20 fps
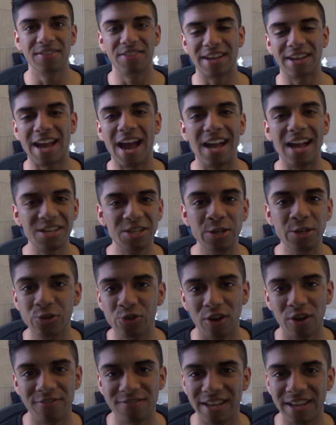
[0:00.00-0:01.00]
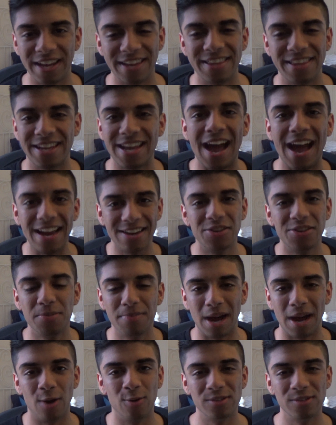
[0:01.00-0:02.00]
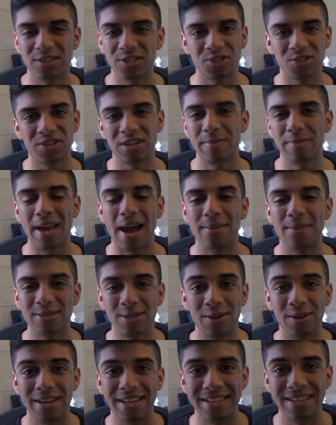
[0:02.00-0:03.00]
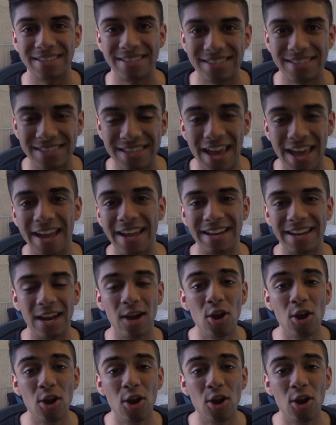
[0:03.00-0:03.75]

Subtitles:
The canyon drifting and the canyon battles is just gonna be absolutely insane.